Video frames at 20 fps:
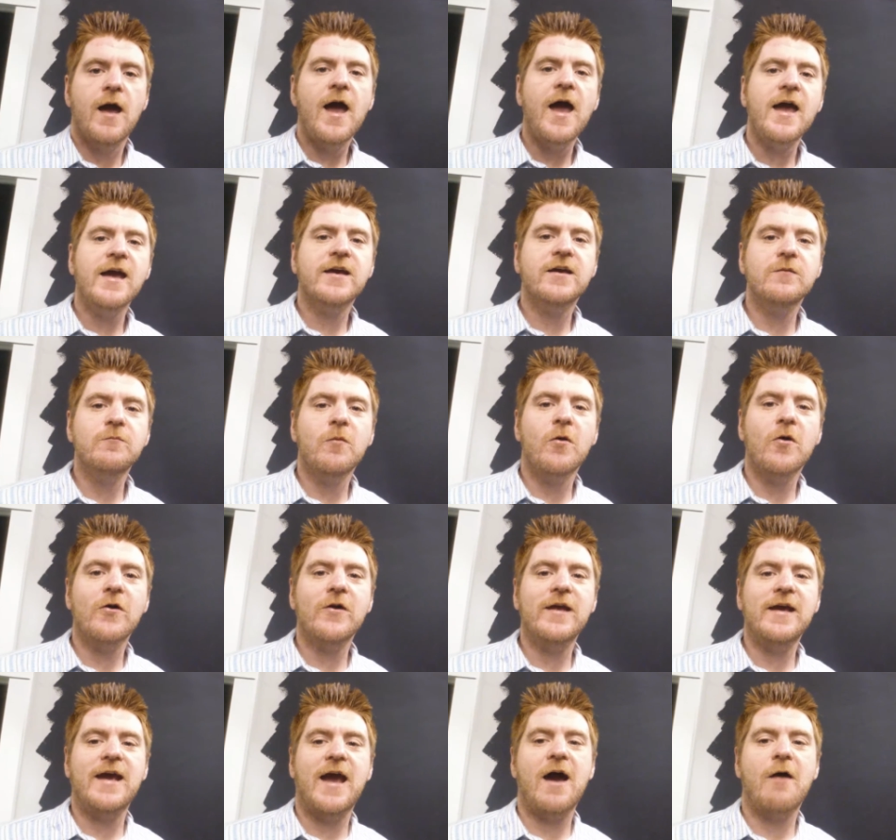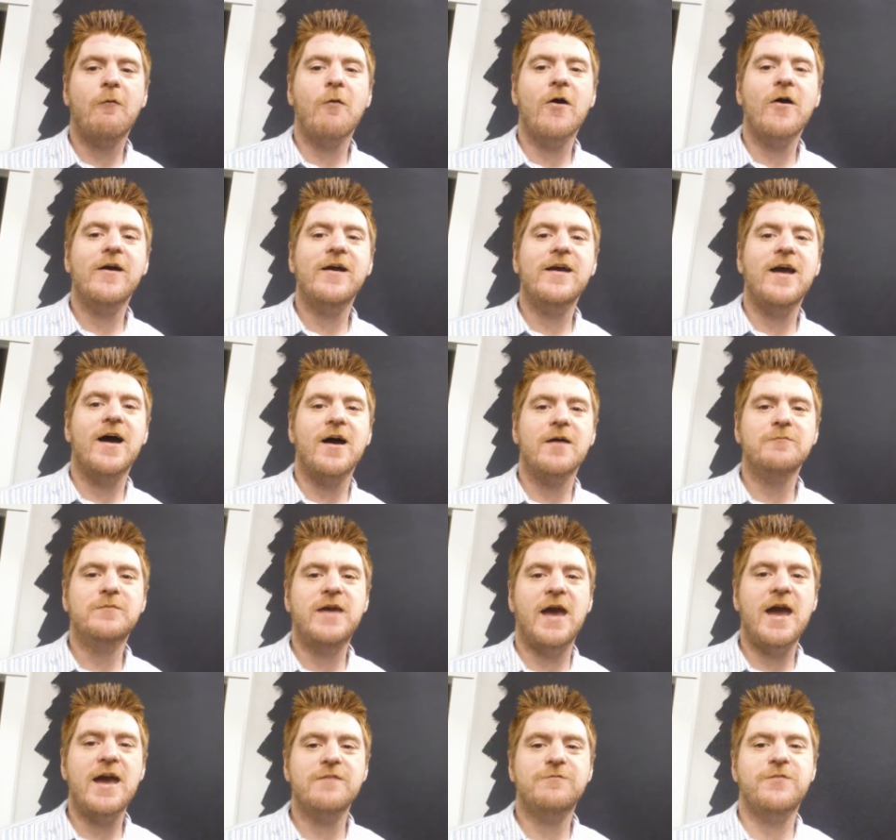Hey, good morning. How are you? I'm
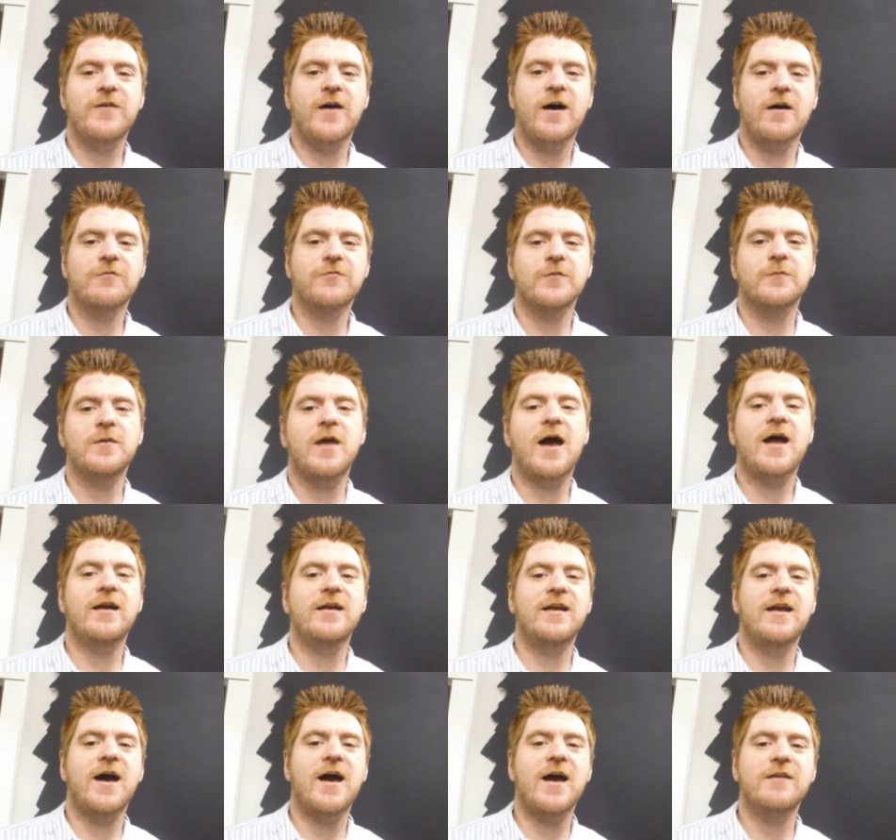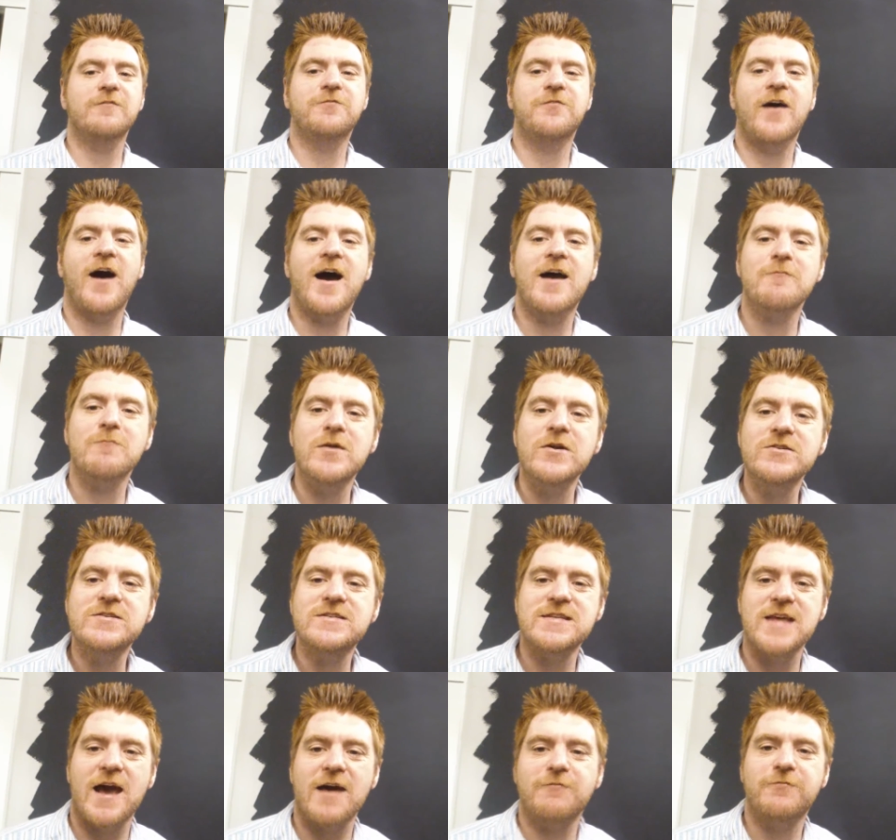KFEL from 99.5
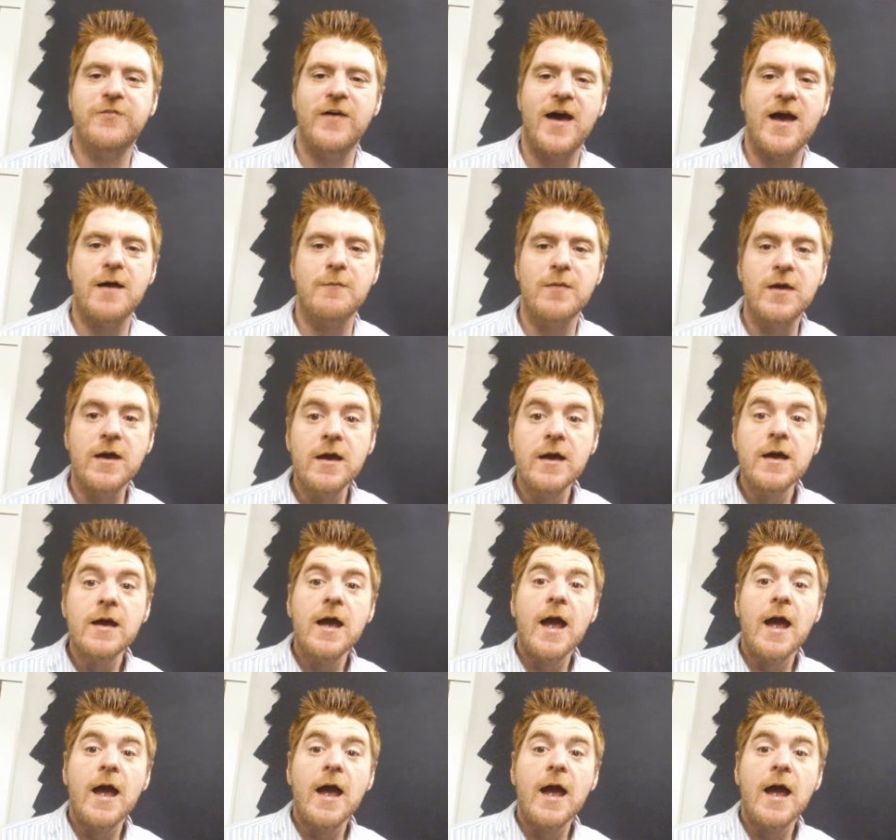Moose FM.